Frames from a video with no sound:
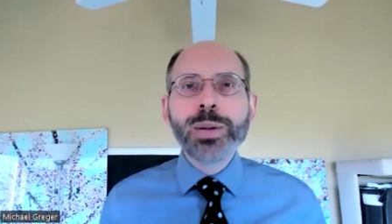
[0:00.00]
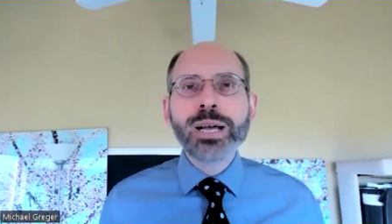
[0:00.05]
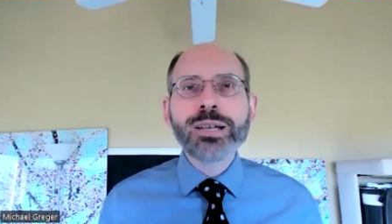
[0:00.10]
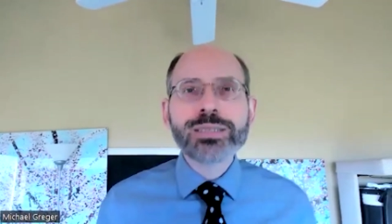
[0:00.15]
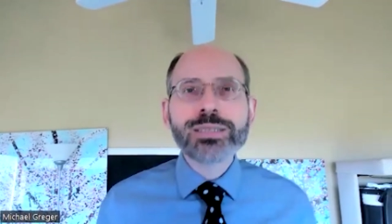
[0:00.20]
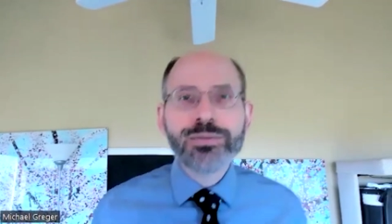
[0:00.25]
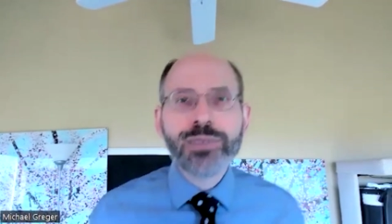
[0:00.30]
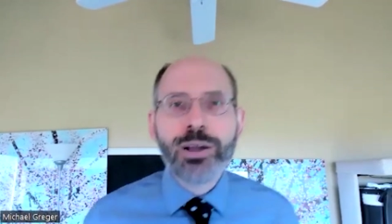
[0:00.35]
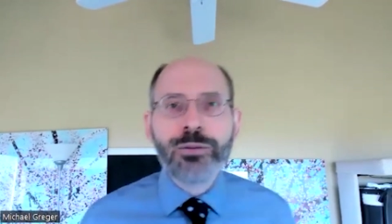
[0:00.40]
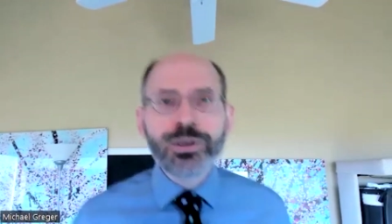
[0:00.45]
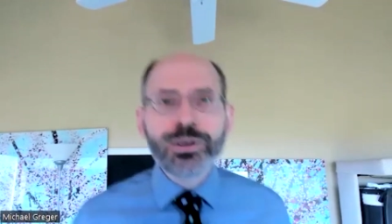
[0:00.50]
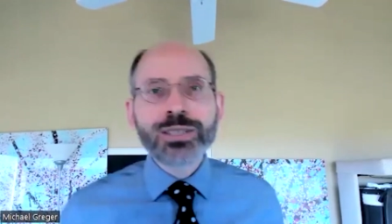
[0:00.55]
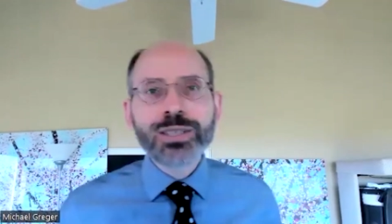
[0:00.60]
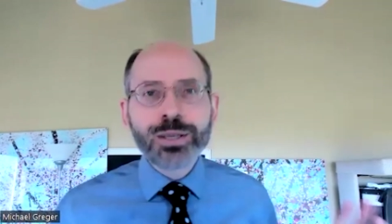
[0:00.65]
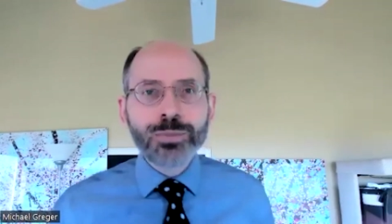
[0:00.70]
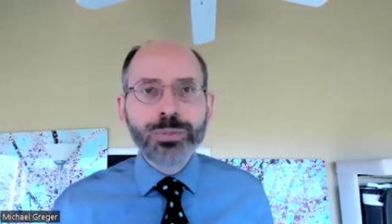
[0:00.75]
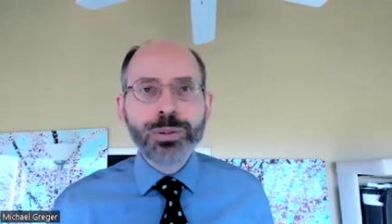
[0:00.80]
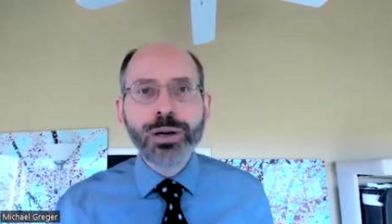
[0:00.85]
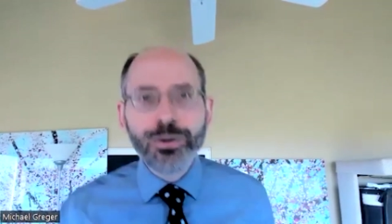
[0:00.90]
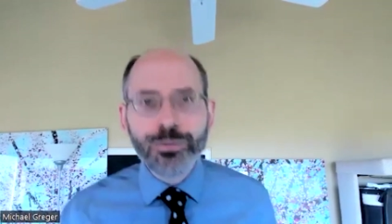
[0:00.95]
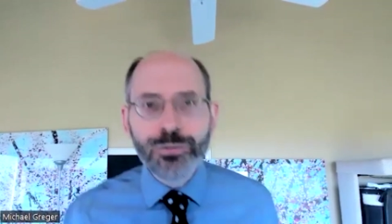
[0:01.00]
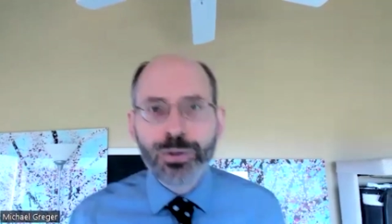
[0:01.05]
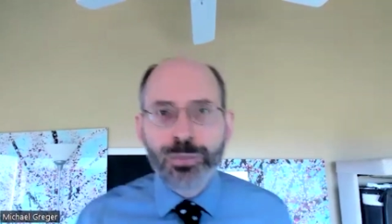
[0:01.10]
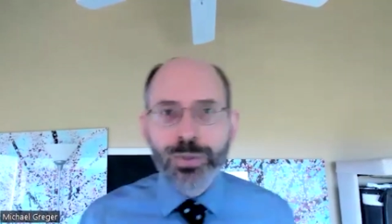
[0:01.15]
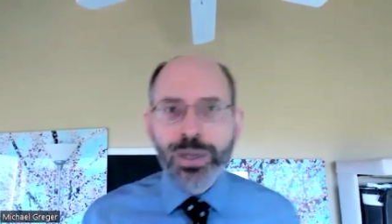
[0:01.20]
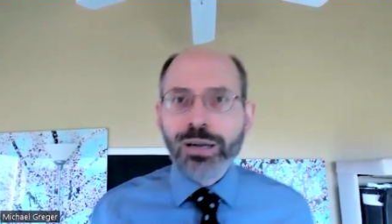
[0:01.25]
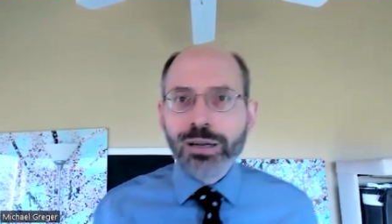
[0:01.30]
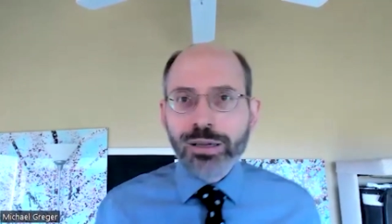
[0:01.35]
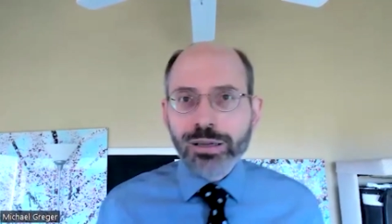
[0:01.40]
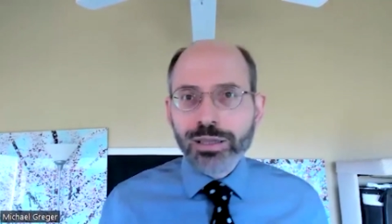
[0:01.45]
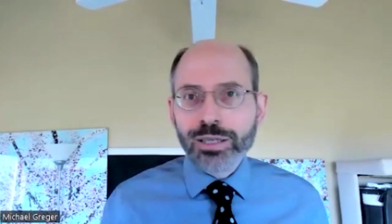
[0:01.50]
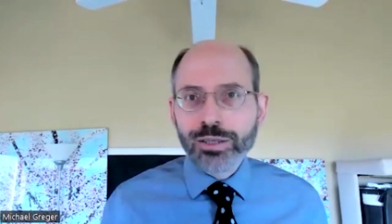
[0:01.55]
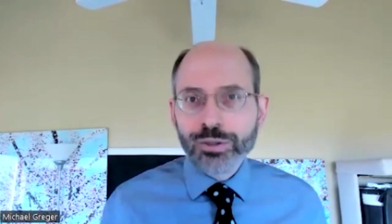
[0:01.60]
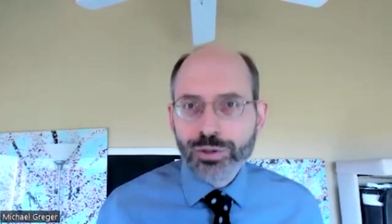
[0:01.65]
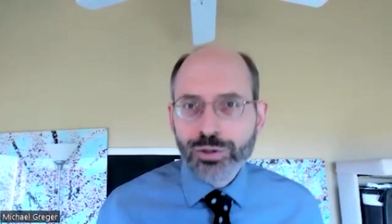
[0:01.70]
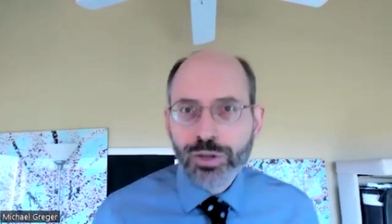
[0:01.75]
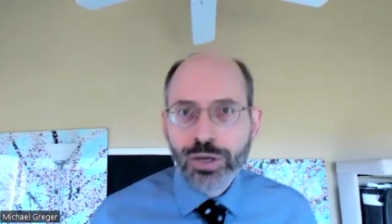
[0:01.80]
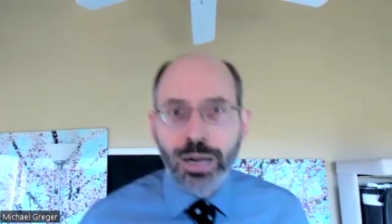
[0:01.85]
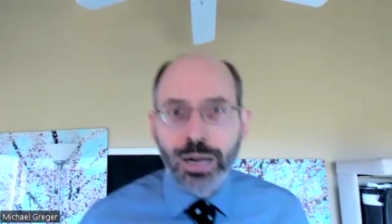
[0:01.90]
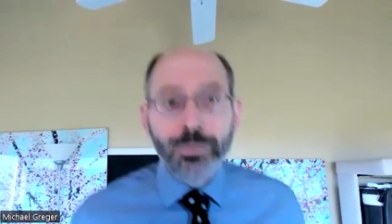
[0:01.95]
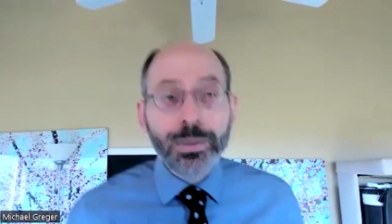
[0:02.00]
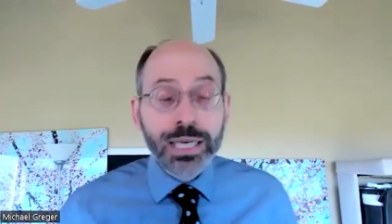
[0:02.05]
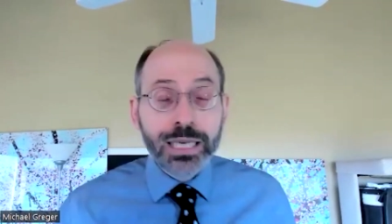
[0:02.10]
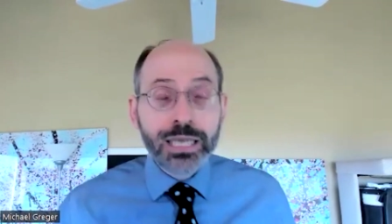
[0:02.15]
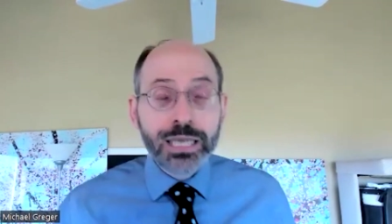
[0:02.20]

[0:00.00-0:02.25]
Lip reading: of evidence in the peer reviewed medical literature, I mean,